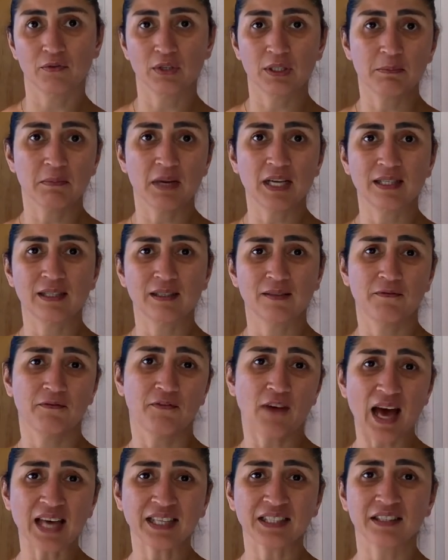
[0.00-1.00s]
which makes it
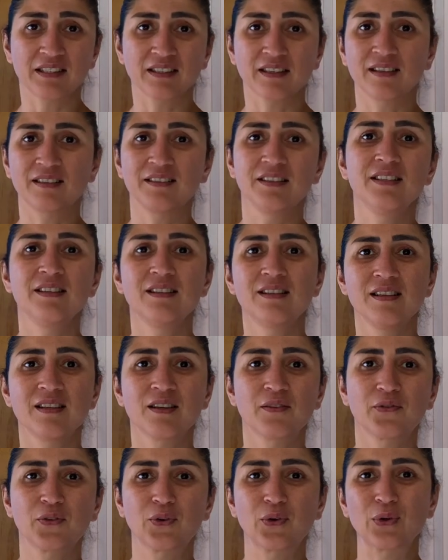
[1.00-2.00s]
faster and
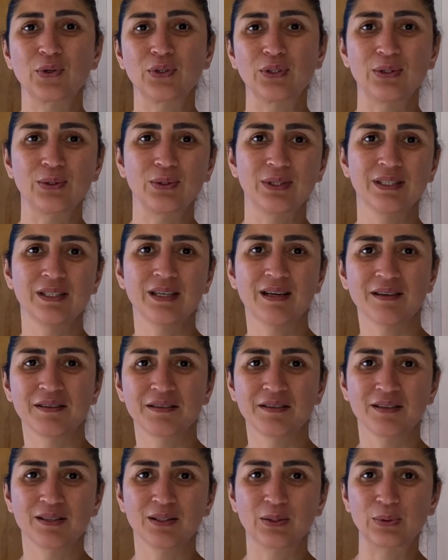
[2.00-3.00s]
easier for New
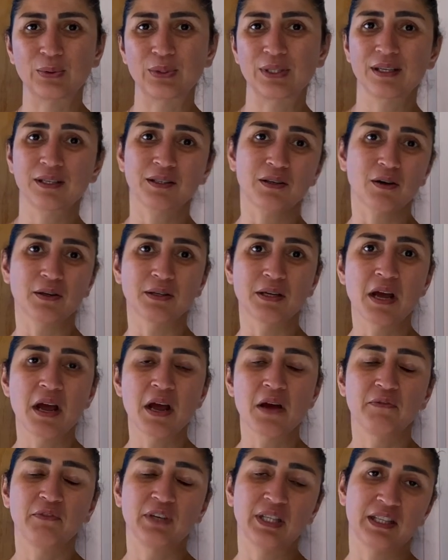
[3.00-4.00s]
Zealanders to get on
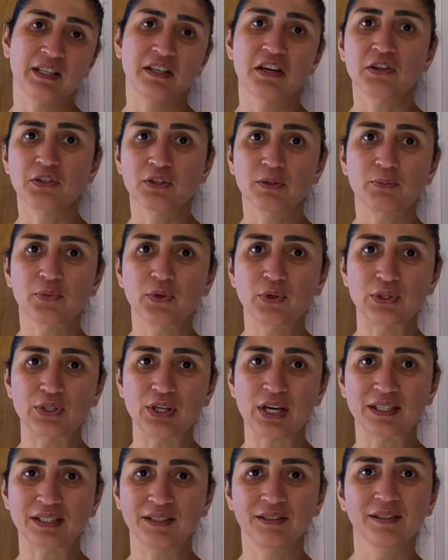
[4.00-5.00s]
with certain
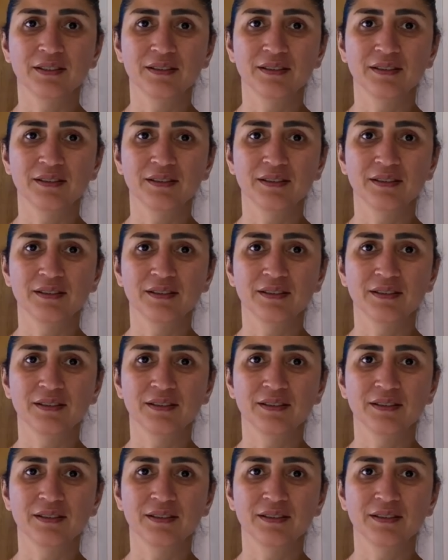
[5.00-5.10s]
projects.